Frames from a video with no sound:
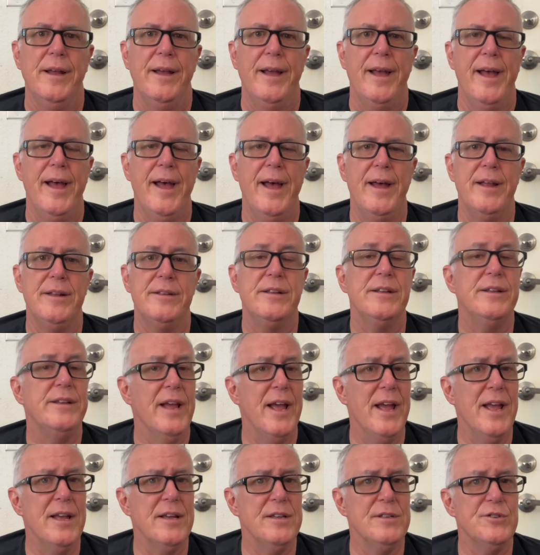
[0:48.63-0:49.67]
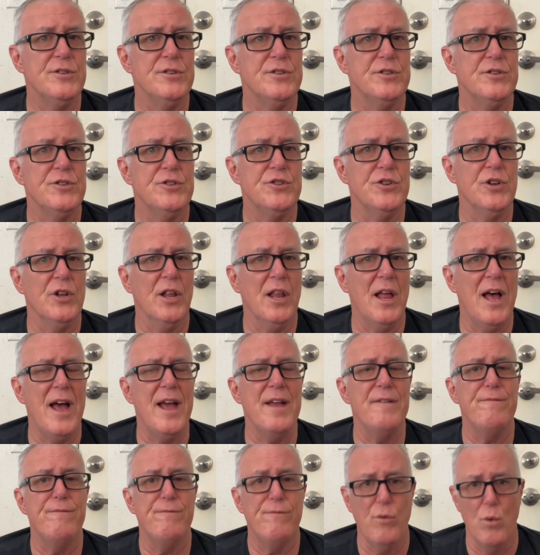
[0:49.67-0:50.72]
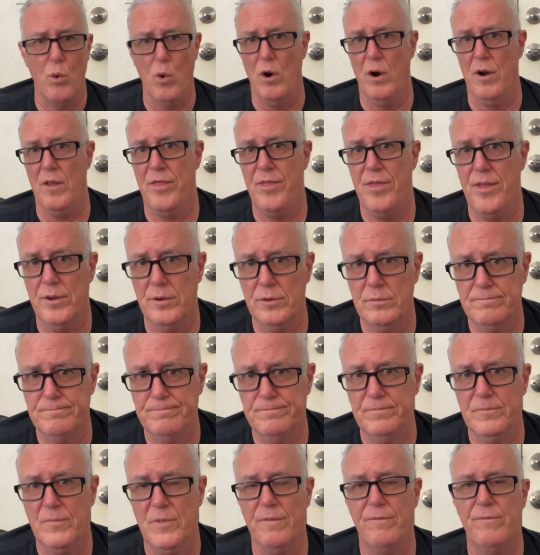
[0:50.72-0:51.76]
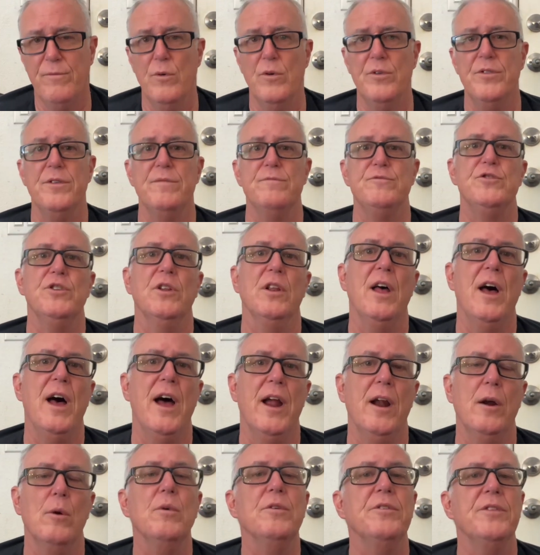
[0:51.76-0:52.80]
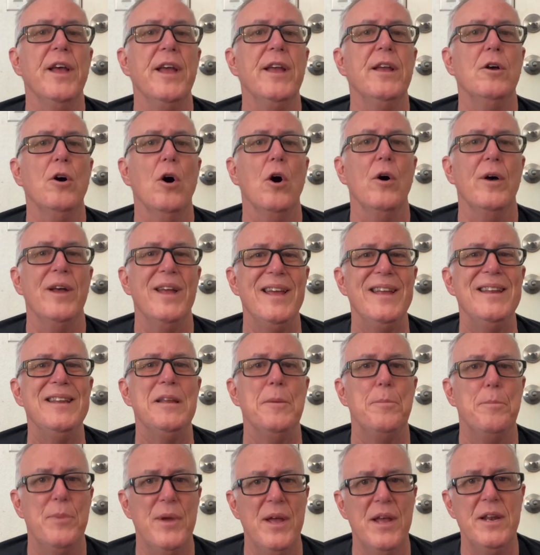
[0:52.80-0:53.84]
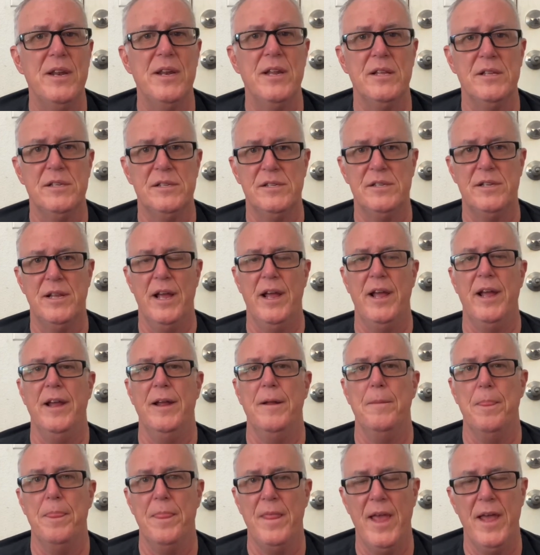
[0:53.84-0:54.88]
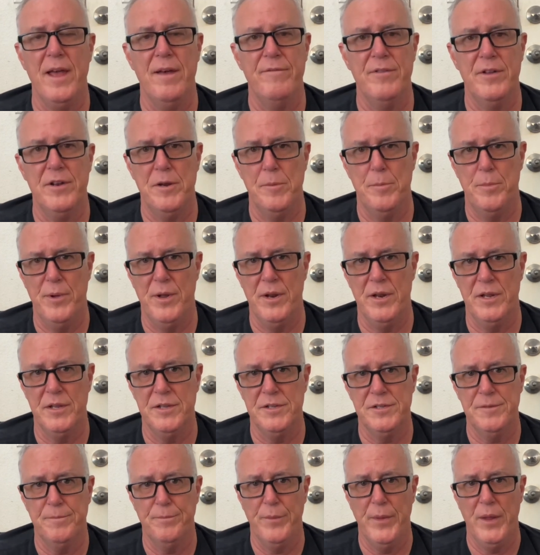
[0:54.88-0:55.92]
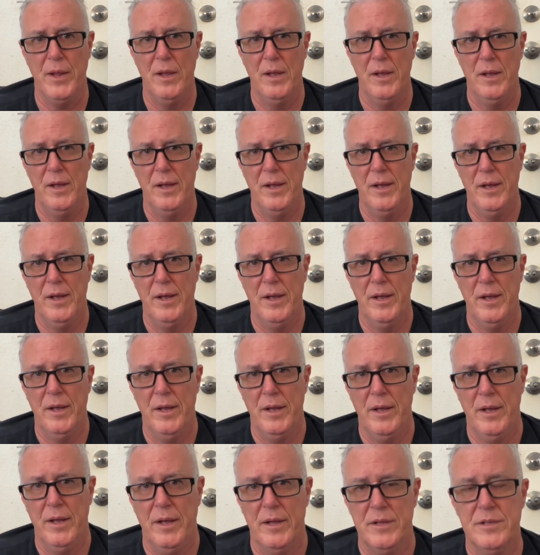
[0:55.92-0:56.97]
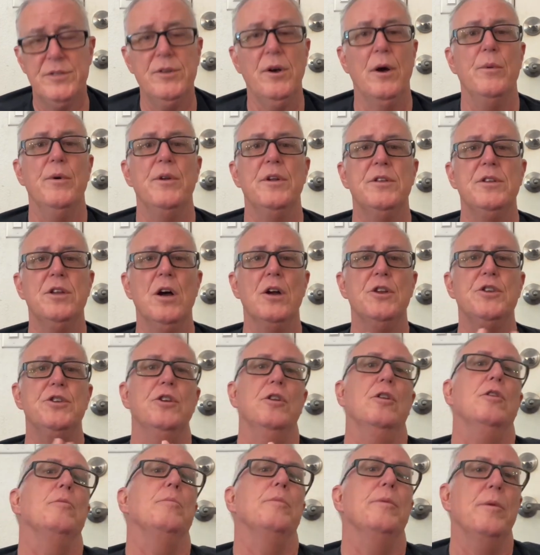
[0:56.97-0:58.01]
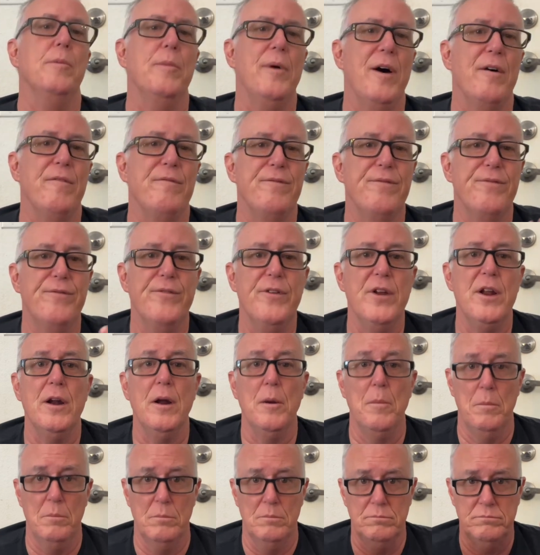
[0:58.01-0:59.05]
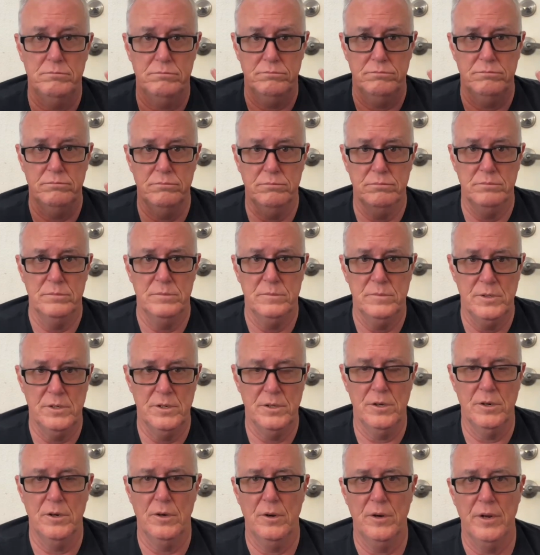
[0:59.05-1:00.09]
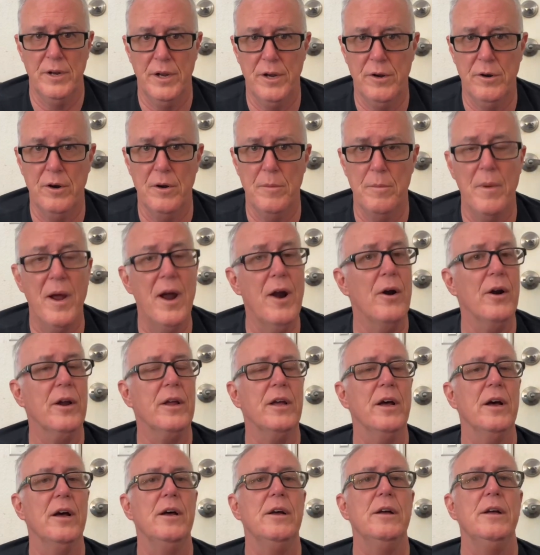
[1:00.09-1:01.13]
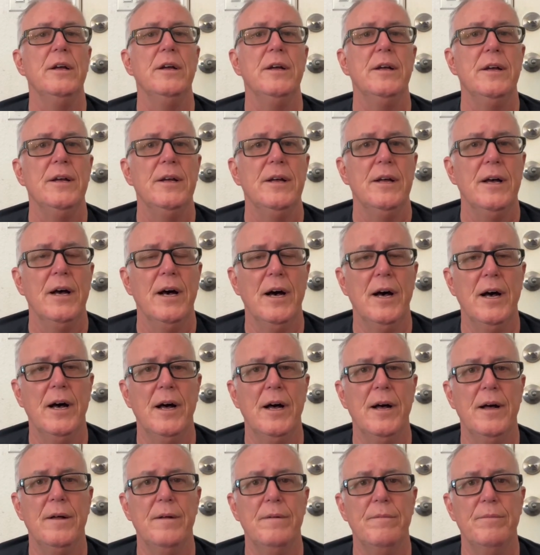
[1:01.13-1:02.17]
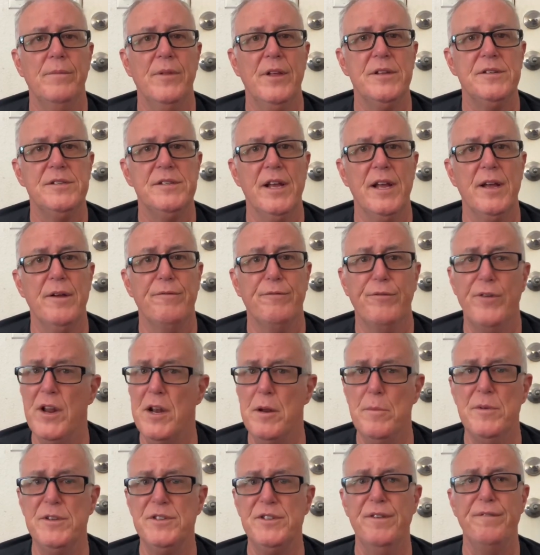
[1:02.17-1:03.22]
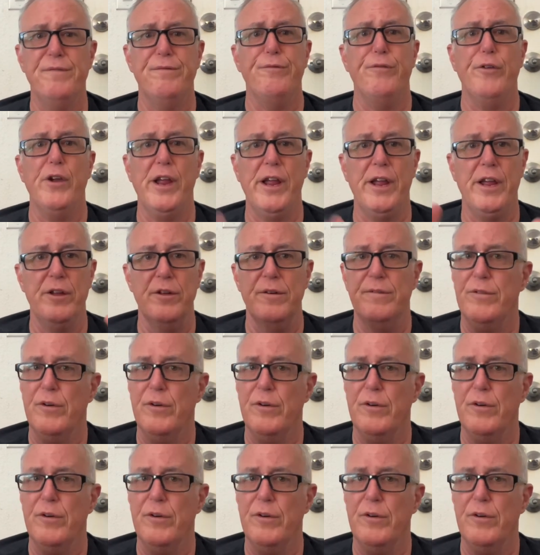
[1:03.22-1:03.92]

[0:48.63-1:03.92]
And today is July 4th, the 4th of July, or what they call Independence Day, Day of Independence. And so I want to talk to you a little bit about freedom you know, and here in America, uh, they say freedom isn't free. You've